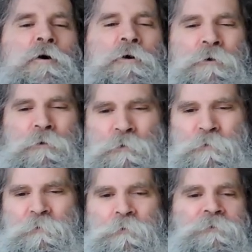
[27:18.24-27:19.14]

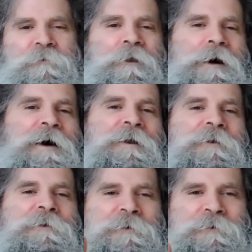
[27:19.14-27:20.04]
whole lot
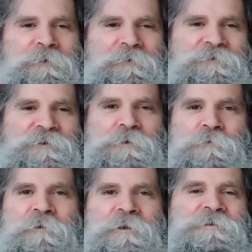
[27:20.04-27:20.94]
of just
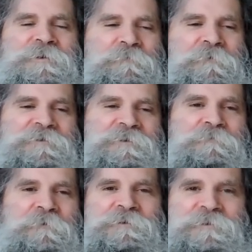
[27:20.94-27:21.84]
crazy
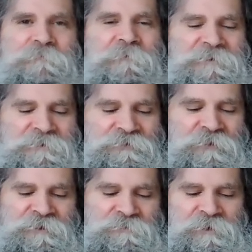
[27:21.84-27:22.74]

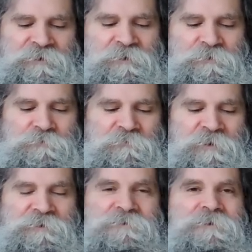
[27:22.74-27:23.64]
things being done to
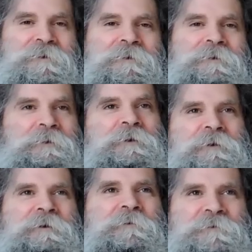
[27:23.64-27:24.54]
dreads.
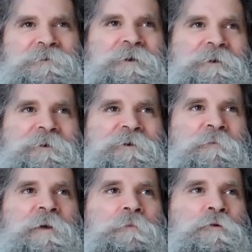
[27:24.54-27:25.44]
It's like,
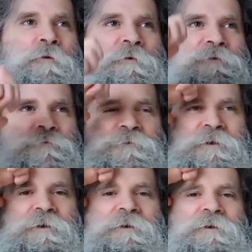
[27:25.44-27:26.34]
people were
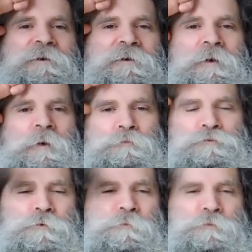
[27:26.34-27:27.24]
using
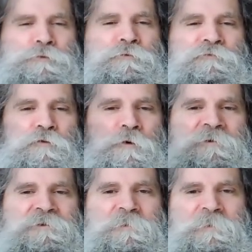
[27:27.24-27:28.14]
brute
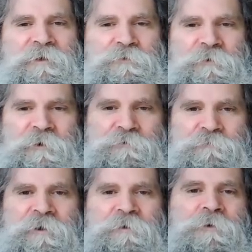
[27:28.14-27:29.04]
force to make their hair
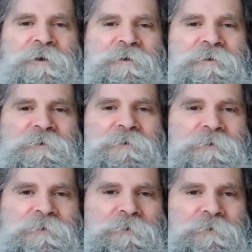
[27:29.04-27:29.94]
dread when
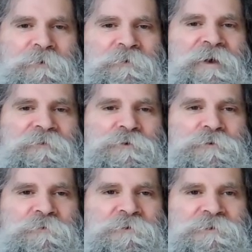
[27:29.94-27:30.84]
all they have to
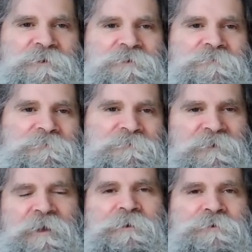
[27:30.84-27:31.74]
do is just
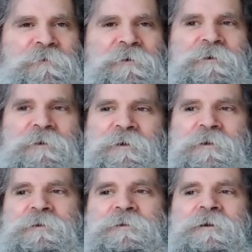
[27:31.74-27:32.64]
let it dread.
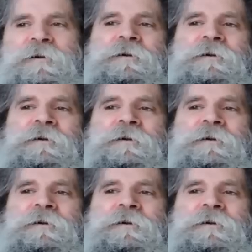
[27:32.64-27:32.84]
And,